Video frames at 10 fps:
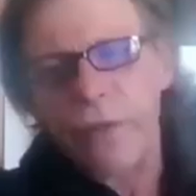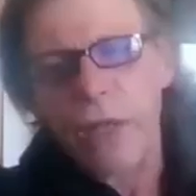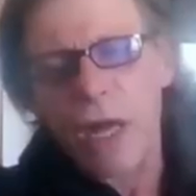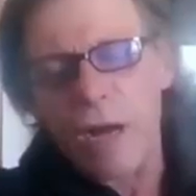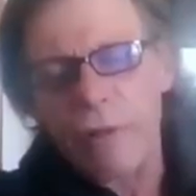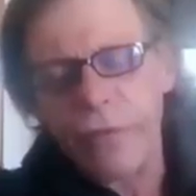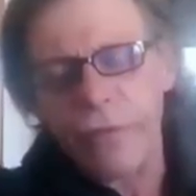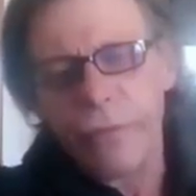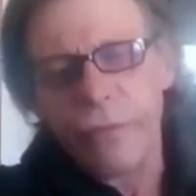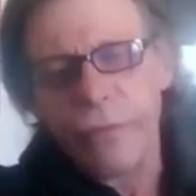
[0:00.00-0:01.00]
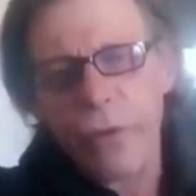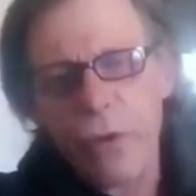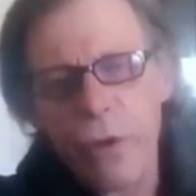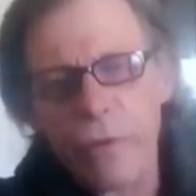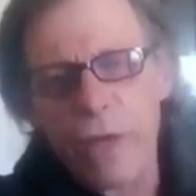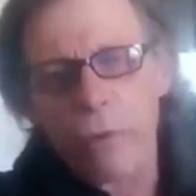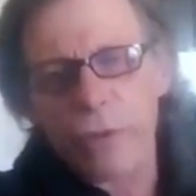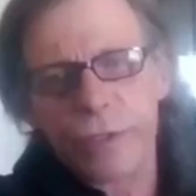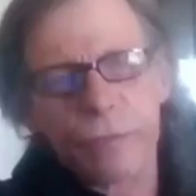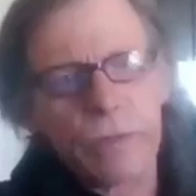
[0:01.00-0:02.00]
the left that
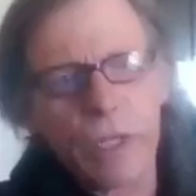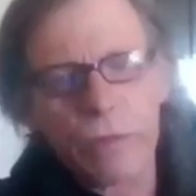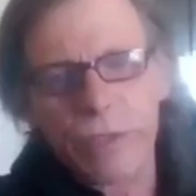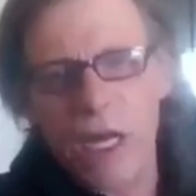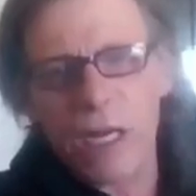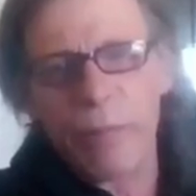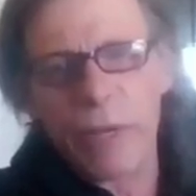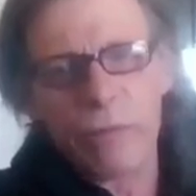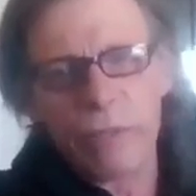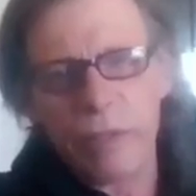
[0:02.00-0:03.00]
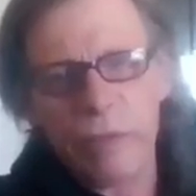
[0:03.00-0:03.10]
was kind of big. It was